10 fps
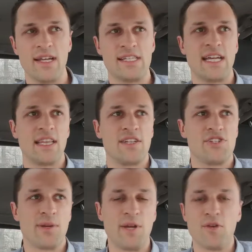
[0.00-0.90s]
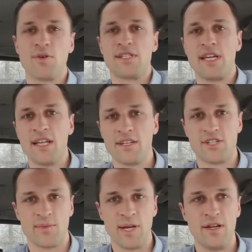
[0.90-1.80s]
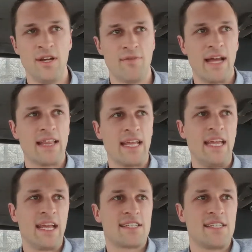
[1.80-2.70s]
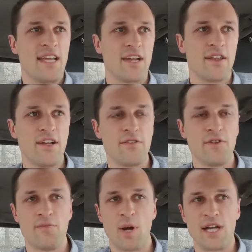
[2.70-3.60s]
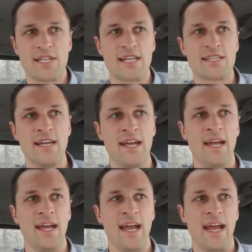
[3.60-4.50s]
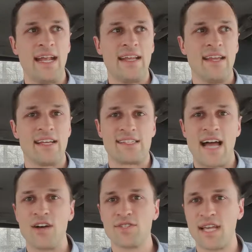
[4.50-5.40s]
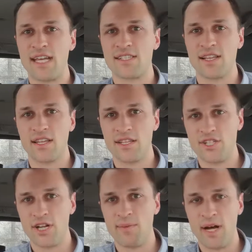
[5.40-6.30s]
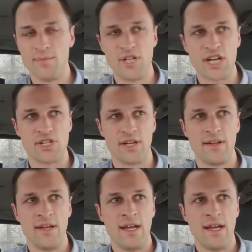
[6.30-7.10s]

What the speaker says: Is it legitimate or is it illegitimate, right? Like, he gets to the end of the interview process and it sounds like it's a legitimate objection.